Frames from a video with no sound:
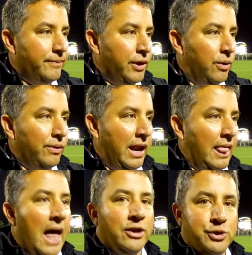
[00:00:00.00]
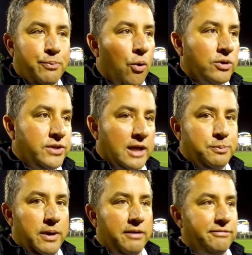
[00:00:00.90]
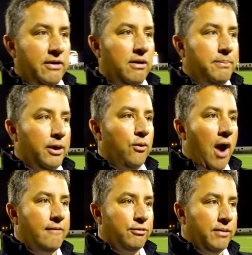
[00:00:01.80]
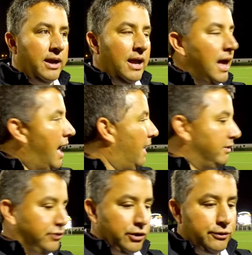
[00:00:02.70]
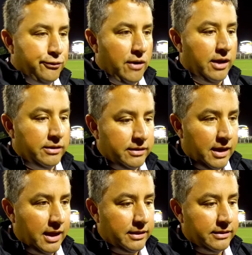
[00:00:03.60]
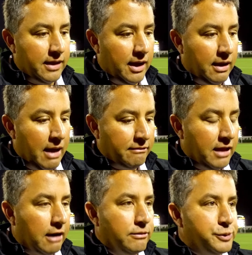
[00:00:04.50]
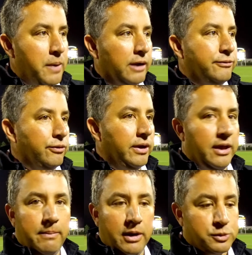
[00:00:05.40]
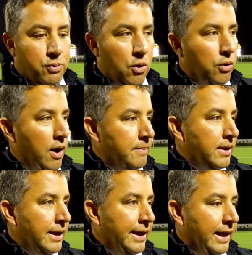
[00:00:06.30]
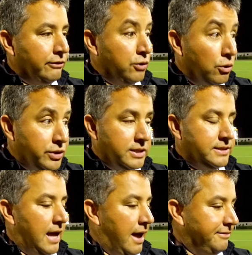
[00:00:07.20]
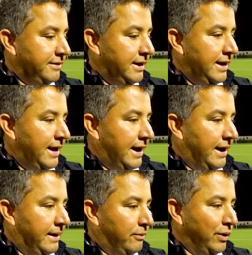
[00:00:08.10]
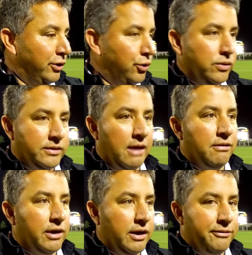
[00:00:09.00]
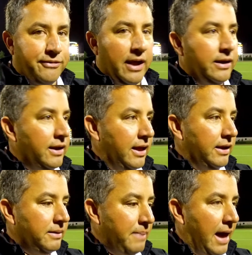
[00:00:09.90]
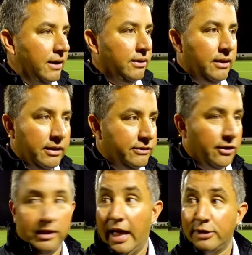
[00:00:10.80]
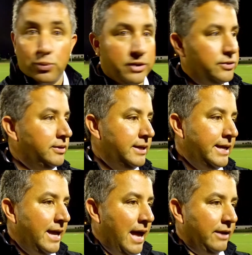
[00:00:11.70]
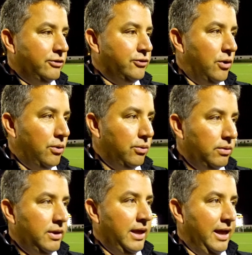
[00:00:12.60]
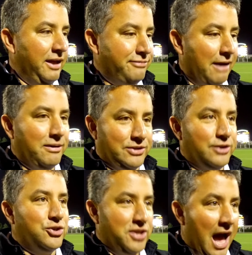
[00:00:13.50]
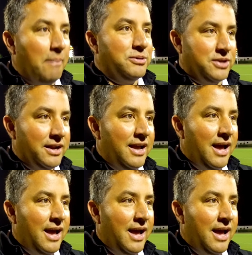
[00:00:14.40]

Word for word: In a lot of sports, that's been a very big rivalry. Alan's a good friend, and I have a lot of respect for him and his program and his coaching staff. We knew that they were going to fight and battle until the last whistle. And so, in fact, we said just the opposite.